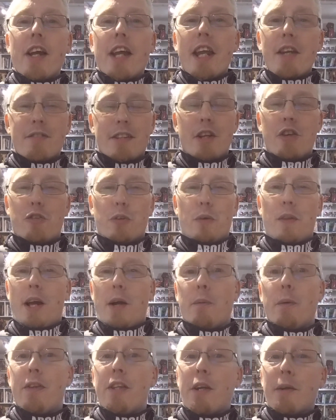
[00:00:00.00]
If they saw
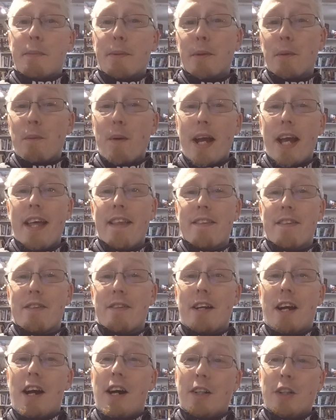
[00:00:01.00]
that, would they be aware
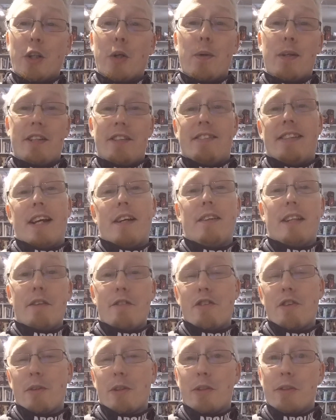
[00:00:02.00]
that Harley Quinn is now
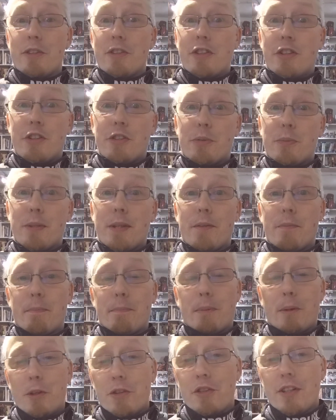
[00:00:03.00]
left Joker and she's with
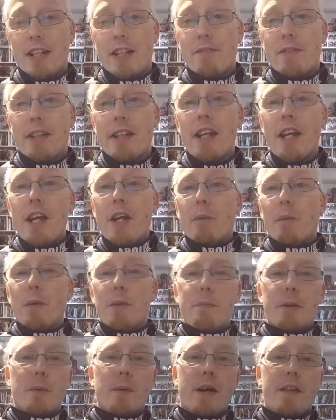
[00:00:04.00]
Poison Ivy?
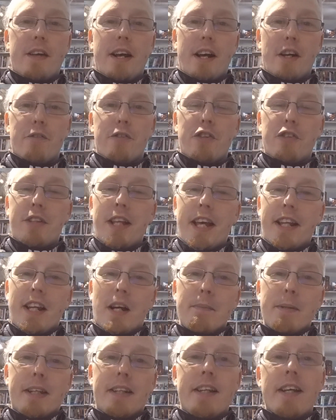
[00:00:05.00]
Would they be aware that Alfred's dead?
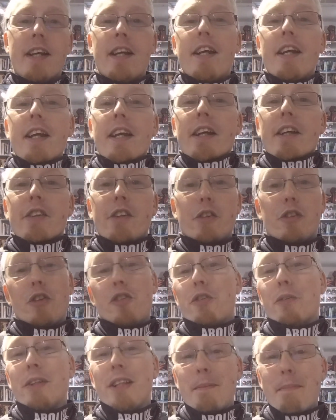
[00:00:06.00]
I mean,
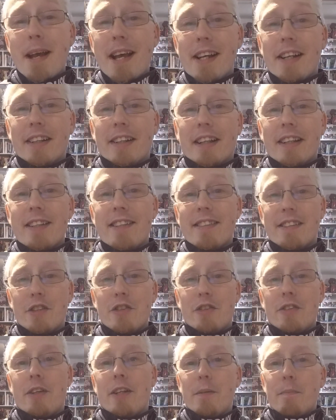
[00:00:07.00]
does it really matter? Are these
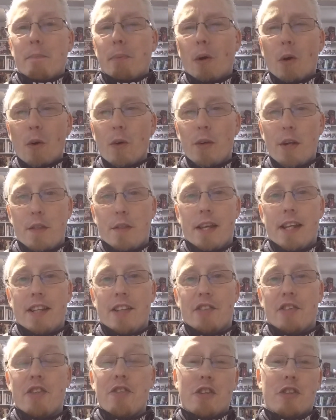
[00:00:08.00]
important
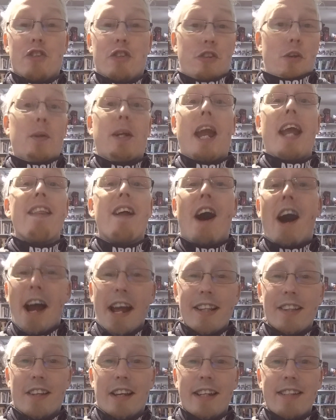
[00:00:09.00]
things? Is it just okay that
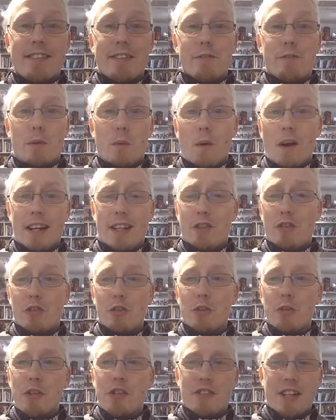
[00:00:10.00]
I liked it for what I
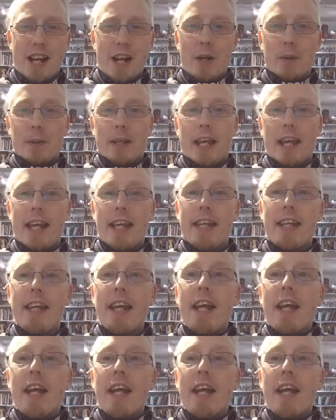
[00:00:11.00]
saw? Is that okay?